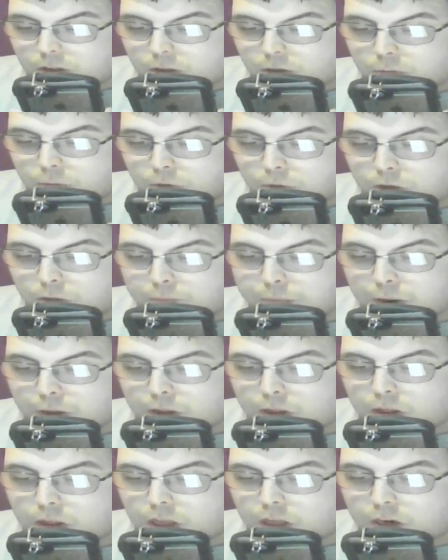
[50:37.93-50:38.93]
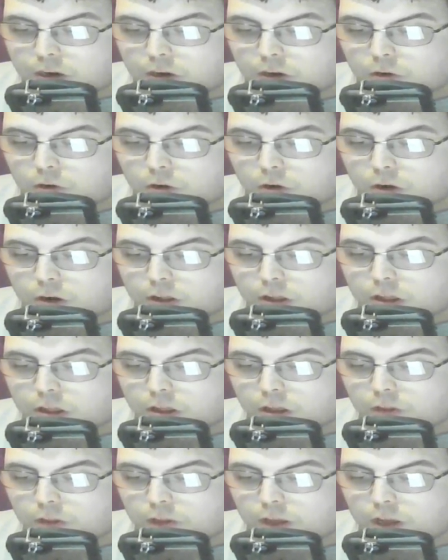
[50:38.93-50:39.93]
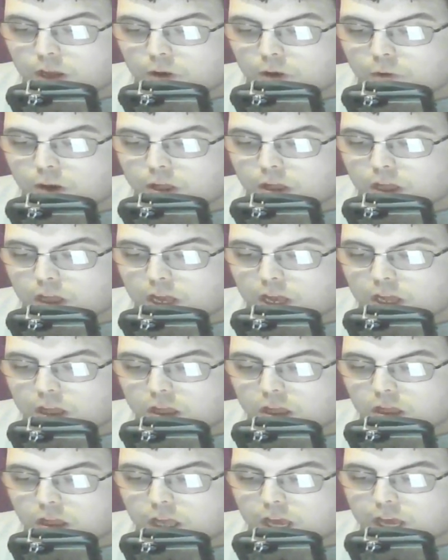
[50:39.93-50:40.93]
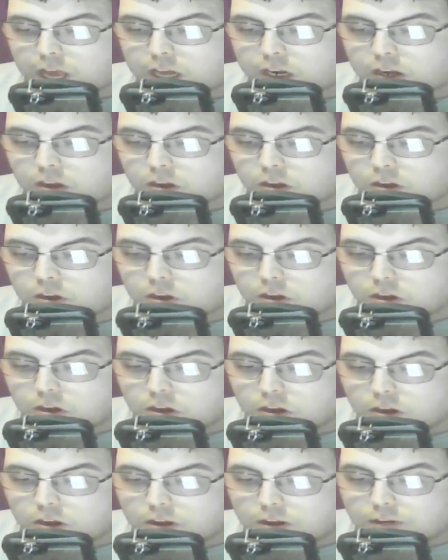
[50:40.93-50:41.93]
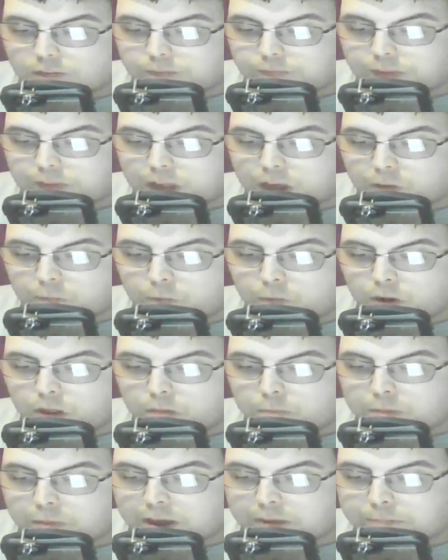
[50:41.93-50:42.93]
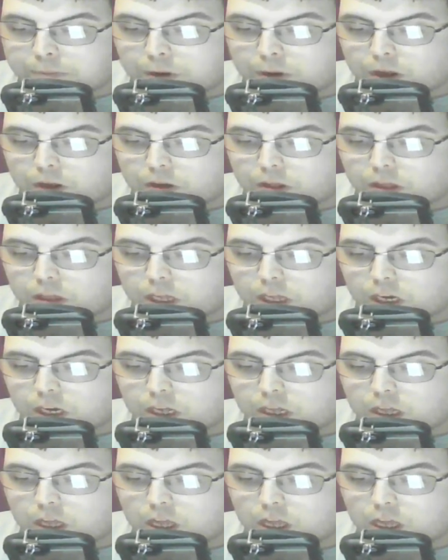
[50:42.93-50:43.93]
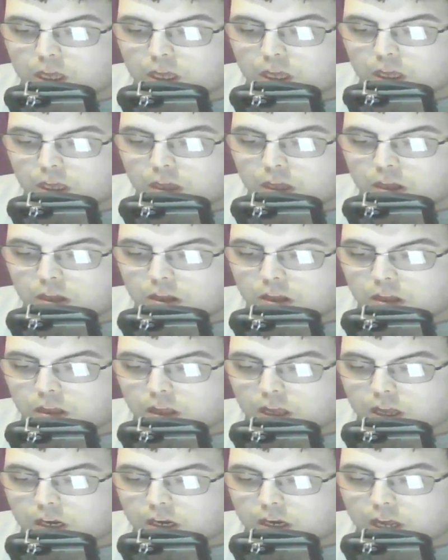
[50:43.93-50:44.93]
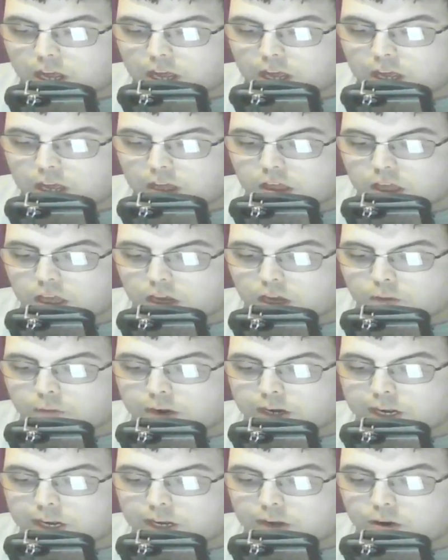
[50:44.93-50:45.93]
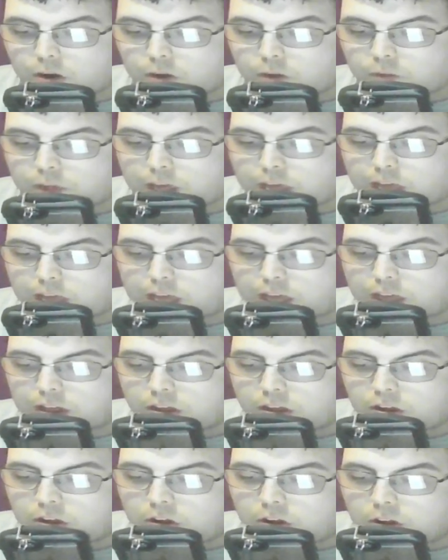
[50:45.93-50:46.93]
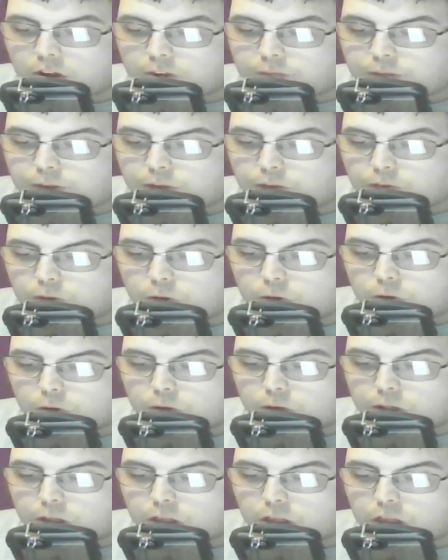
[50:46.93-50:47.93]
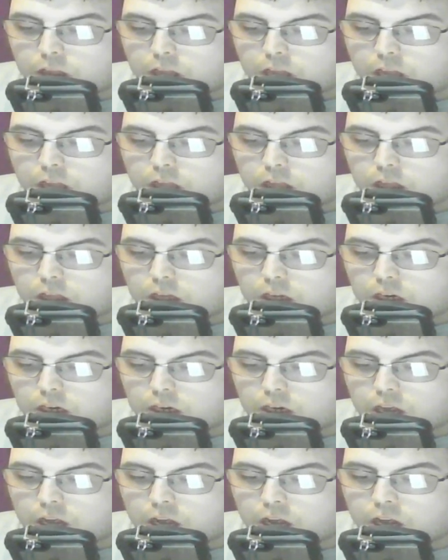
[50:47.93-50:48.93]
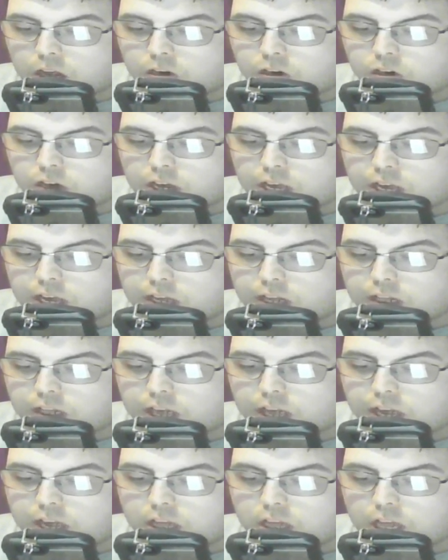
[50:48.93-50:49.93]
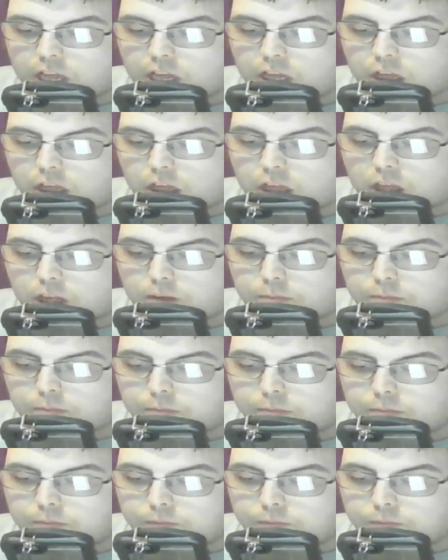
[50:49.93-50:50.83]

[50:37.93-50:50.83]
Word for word: was punted across to the USA instead, and was met by hostility and hazing when he got there. Of course, it's largely a dating sim,